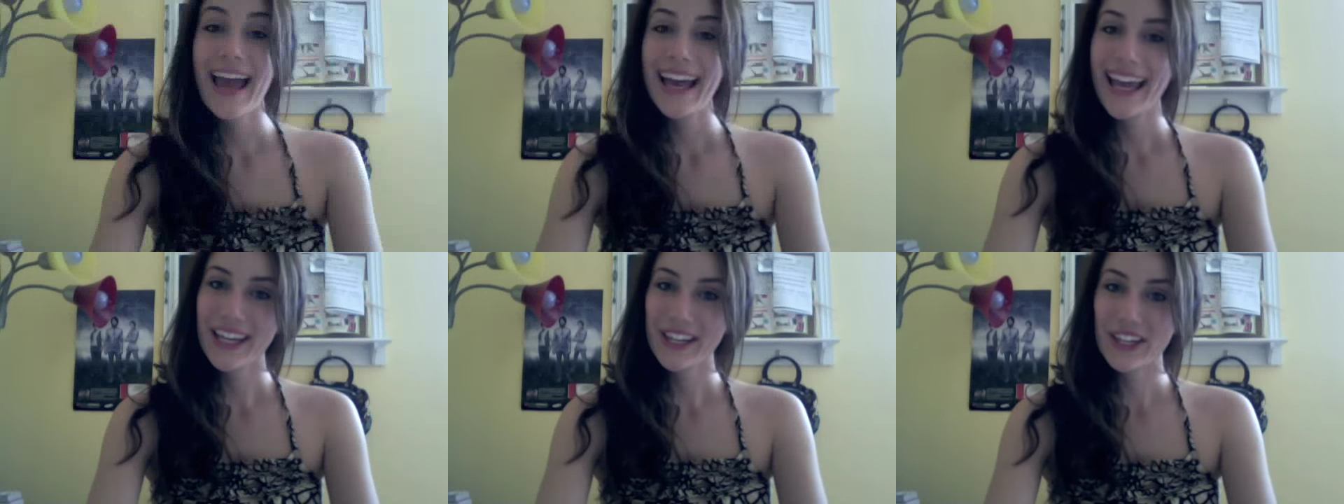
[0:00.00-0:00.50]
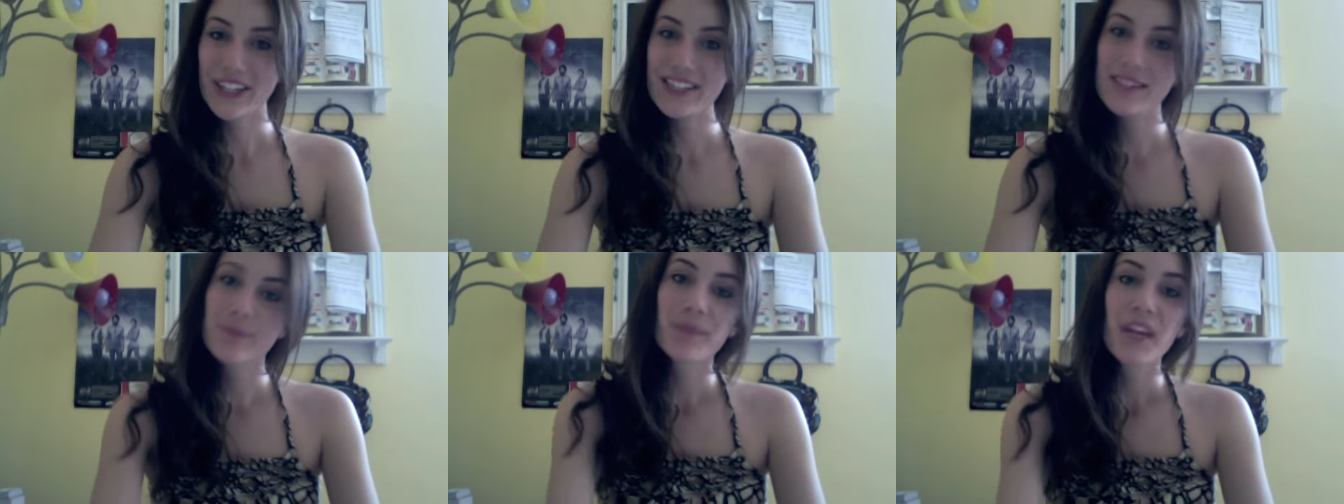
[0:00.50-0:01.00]
Hey
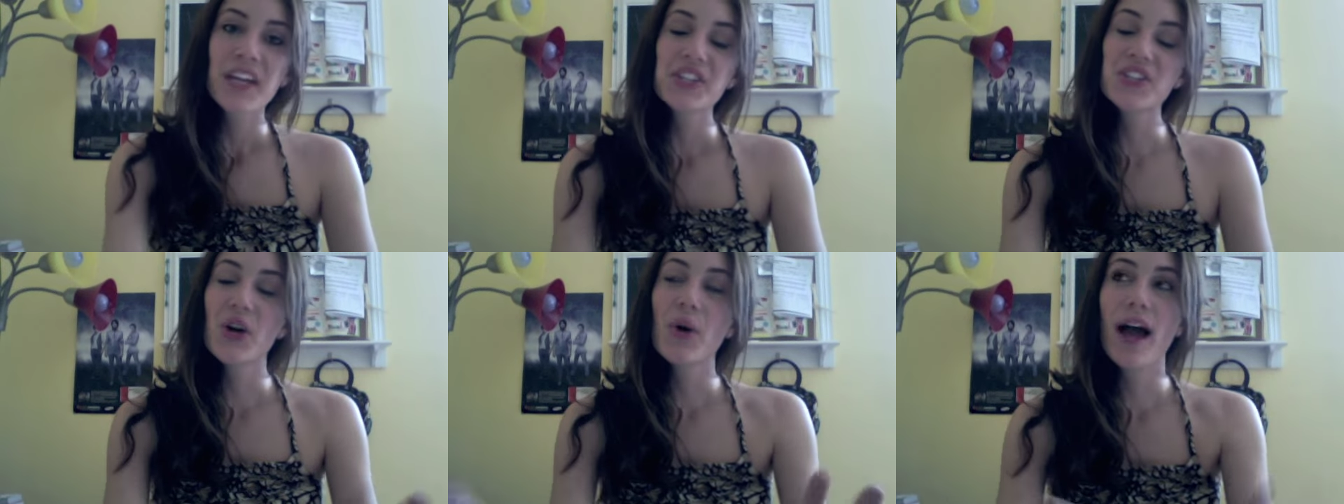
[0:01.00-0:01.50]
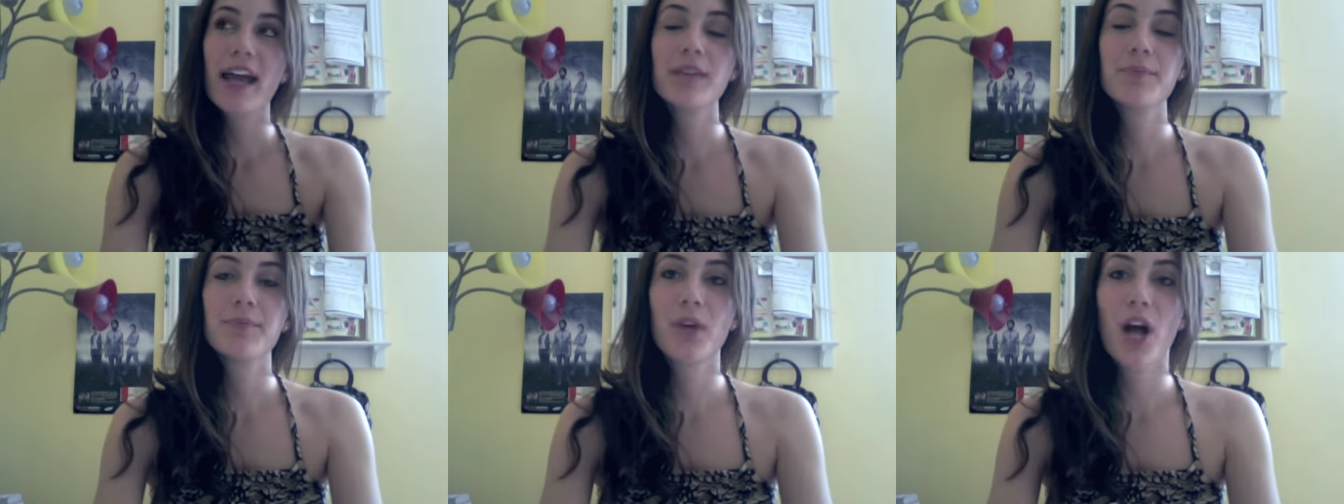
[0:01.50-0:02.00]
girls! So I had
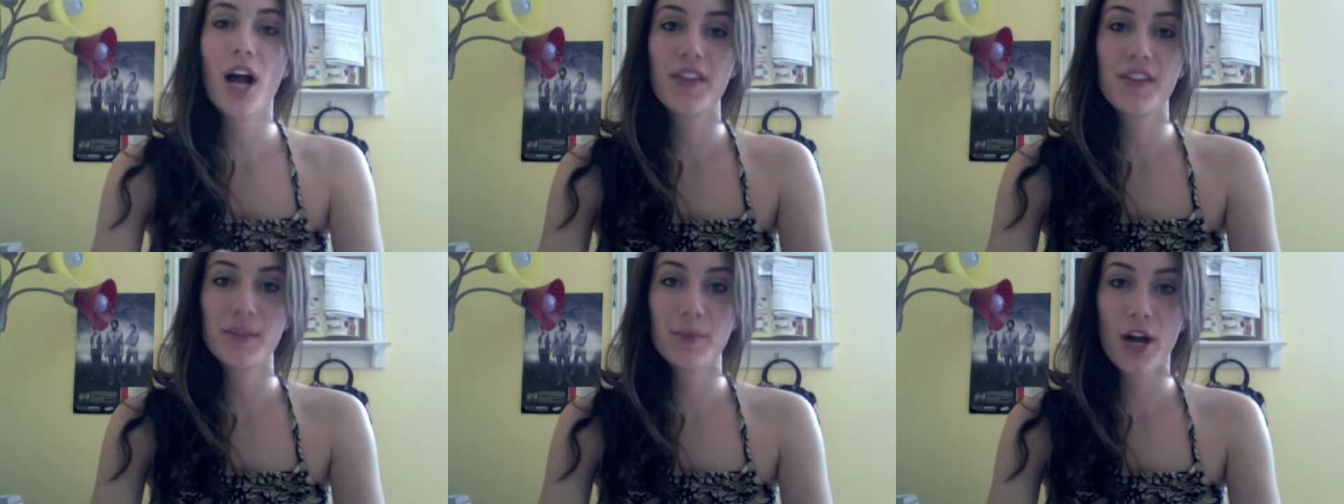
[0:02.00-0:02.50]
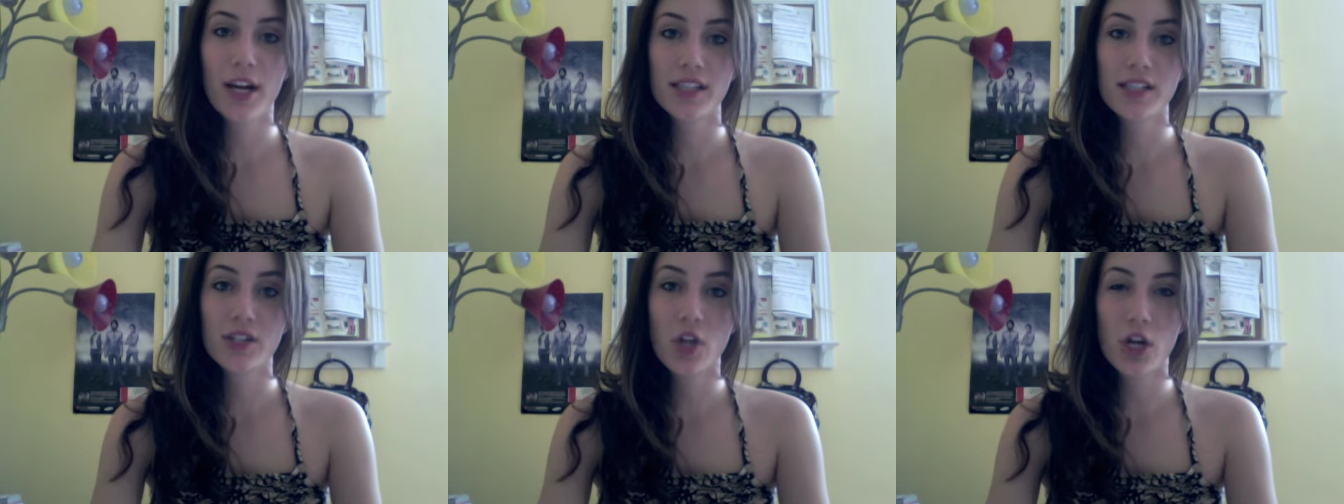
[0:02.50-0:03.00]
got this product
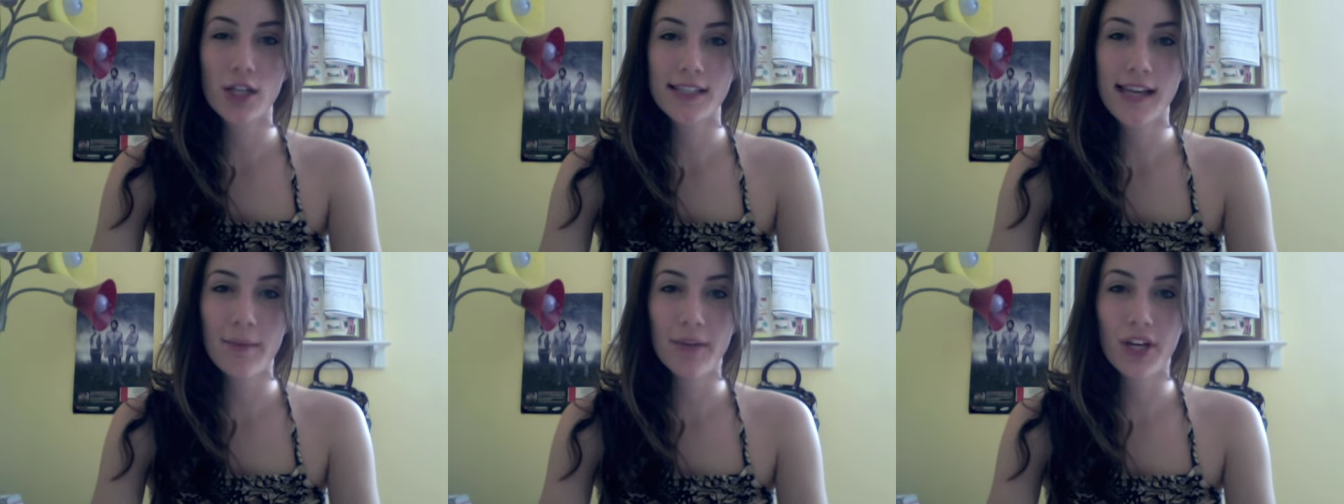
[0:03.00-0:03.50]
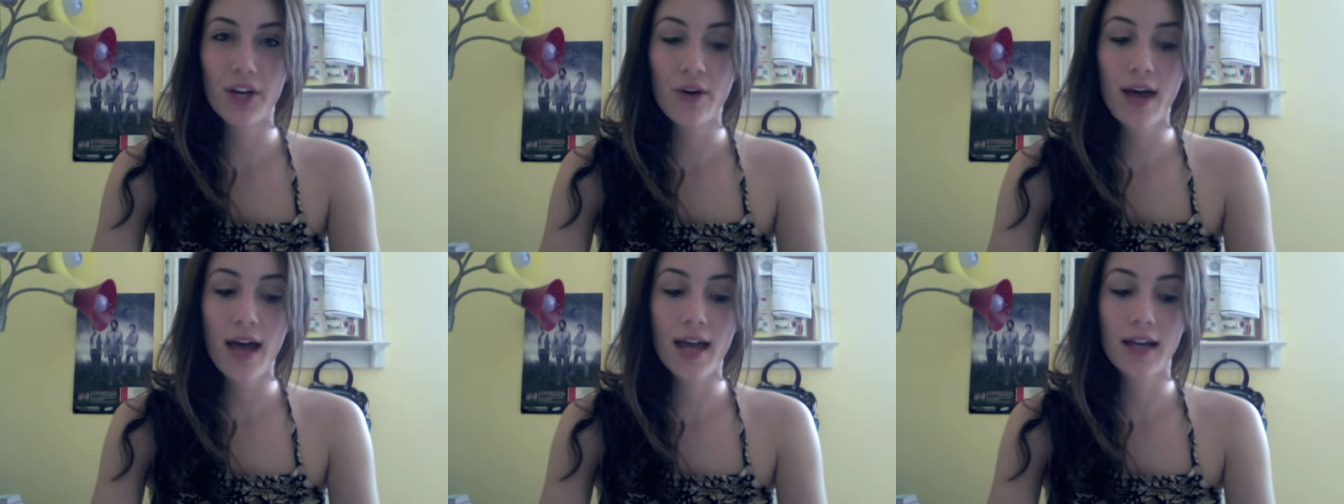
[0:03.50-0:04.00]
a long time ago
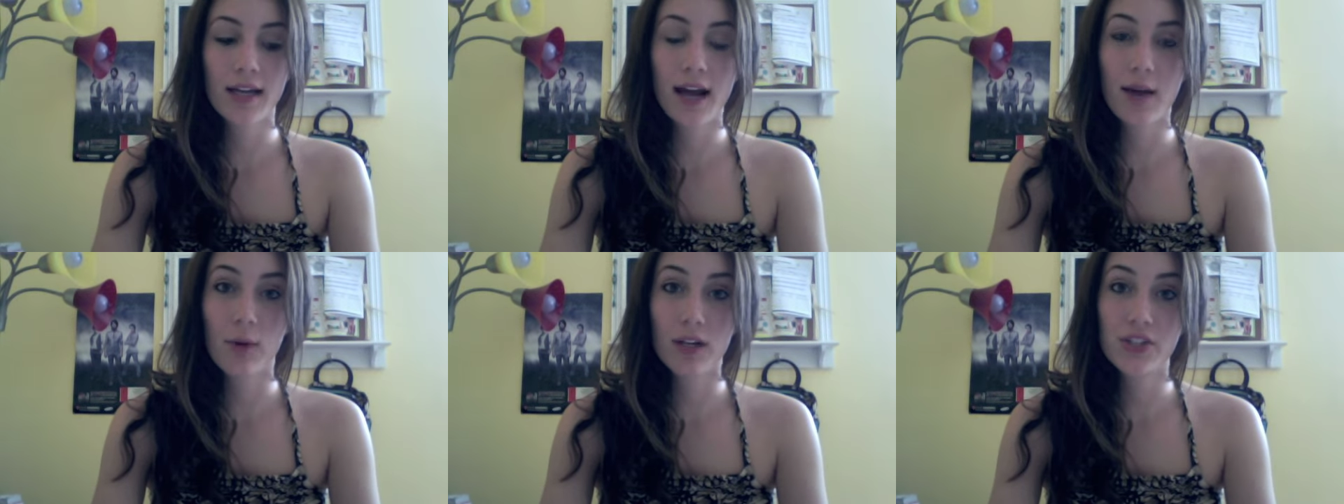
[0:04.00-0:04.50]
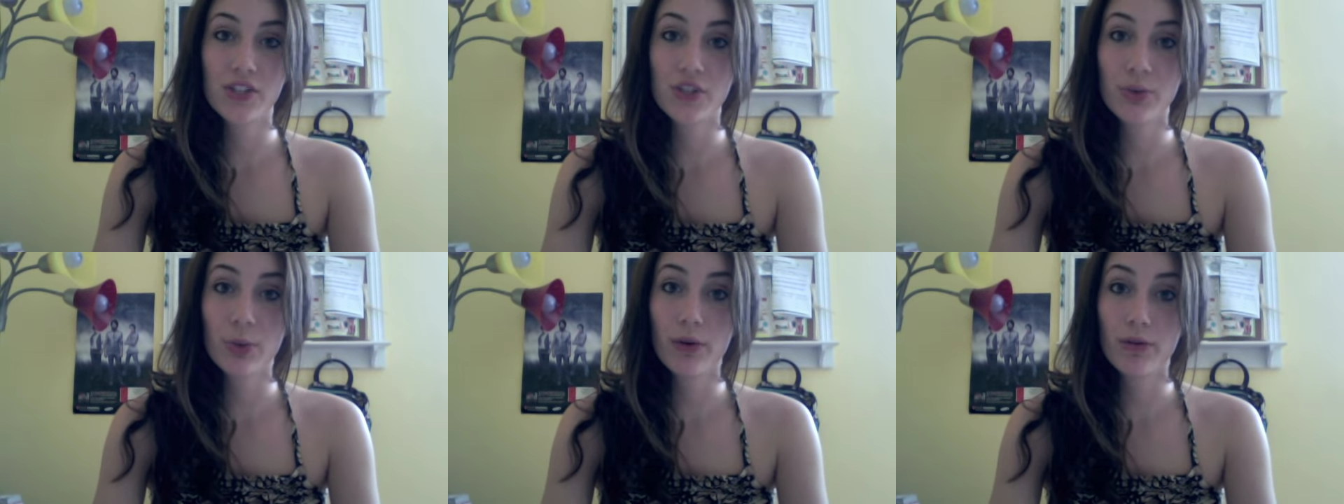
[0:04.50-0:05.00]
and I wanted to
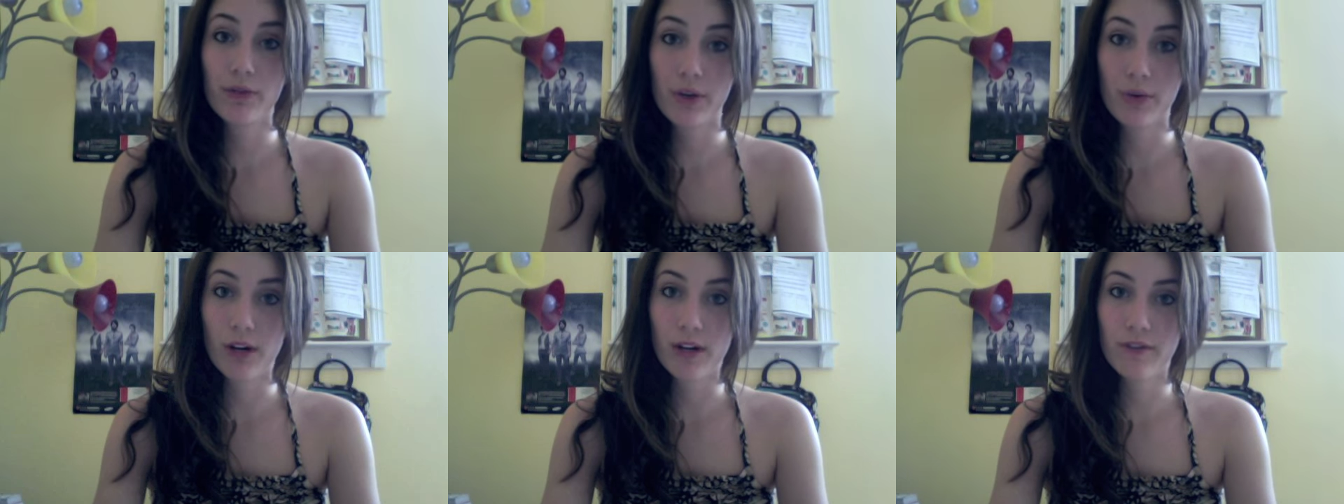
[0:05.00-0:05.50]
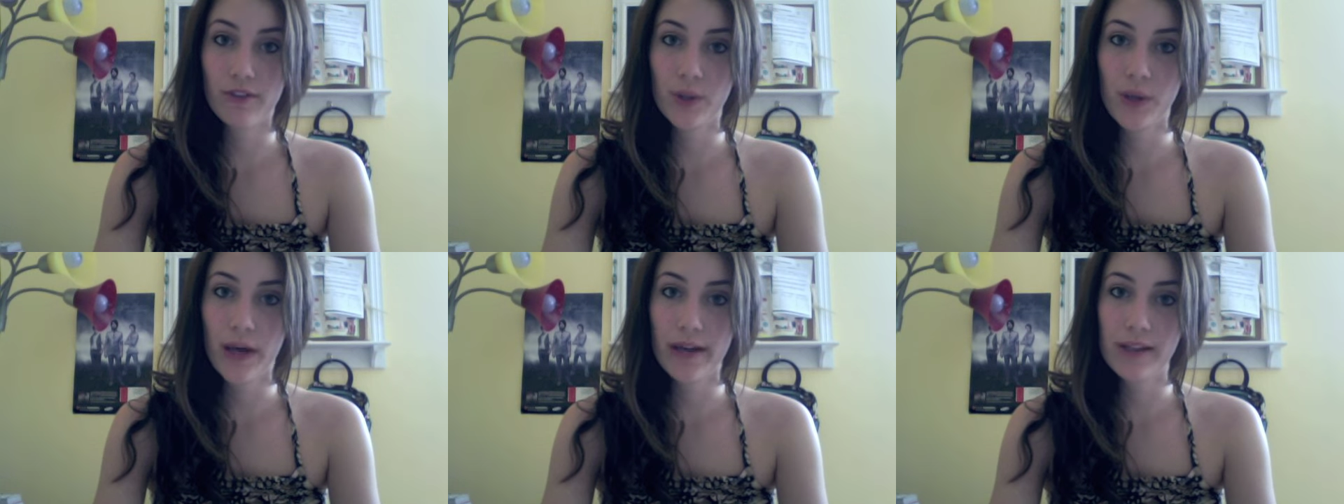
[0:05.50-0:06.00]
do a review on it for you
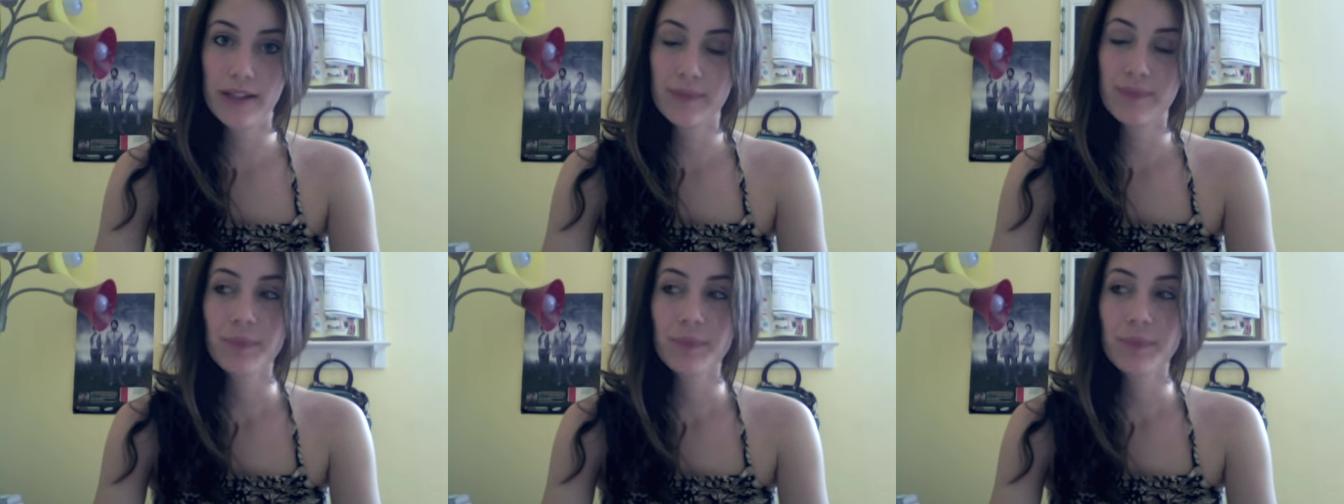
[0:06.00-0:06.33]
guys.